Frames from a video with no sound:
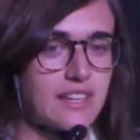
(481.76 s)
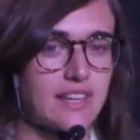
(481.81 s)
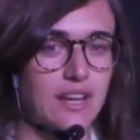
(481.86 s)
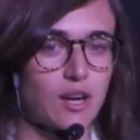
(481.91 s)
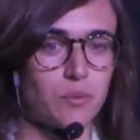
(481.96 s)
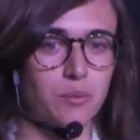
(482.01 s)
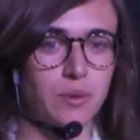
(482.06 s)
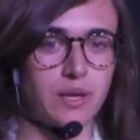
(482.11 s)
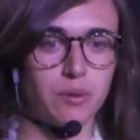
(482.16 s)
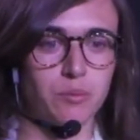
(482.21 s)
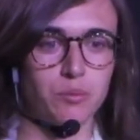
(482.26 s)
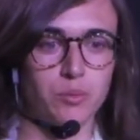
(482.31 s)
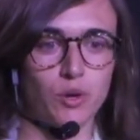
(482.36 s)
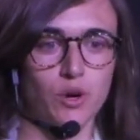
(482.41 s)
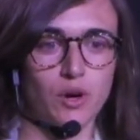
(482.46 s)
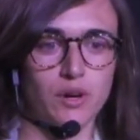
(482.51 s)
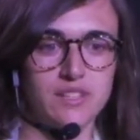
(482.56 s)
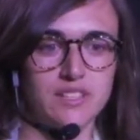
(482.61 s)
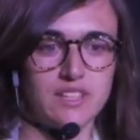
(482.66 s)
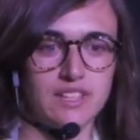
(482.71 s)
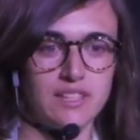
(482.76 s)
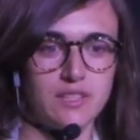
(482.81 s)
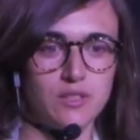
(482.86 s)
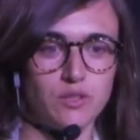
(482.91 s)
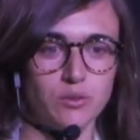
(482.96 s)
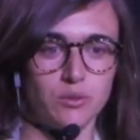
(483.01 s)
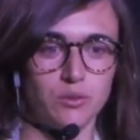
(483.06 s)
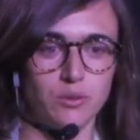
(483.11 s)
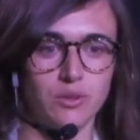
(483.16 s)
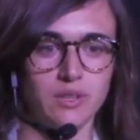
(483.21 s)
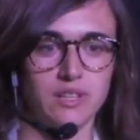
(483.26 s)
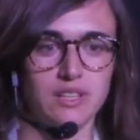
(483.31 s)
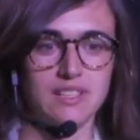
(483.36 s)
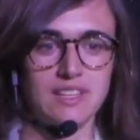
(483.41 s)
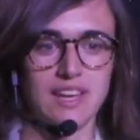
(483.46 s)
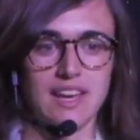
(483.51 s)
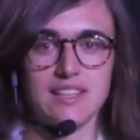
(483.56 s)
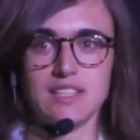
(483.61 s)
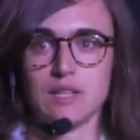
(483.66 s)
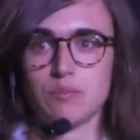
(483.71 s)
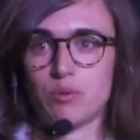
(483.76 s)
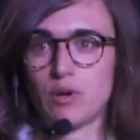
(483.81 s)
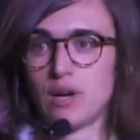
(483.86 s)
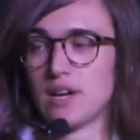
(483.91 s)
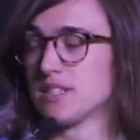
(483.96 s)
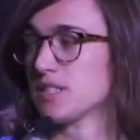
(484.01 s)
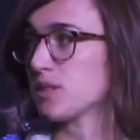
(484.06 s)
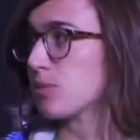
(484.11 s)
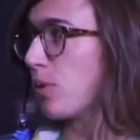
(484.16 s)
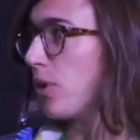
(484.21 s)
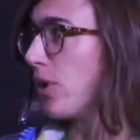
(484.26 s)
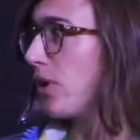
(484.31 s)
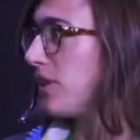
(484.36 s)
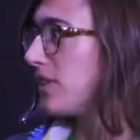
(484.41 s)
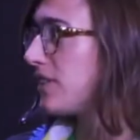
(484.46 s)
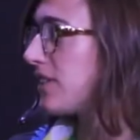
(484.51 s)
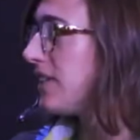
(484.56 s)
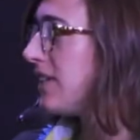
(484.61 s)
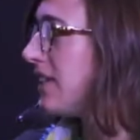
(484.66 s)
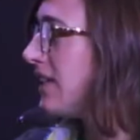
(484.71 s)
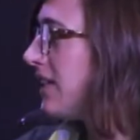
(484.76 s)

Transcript: are now being brought into the enterprise world.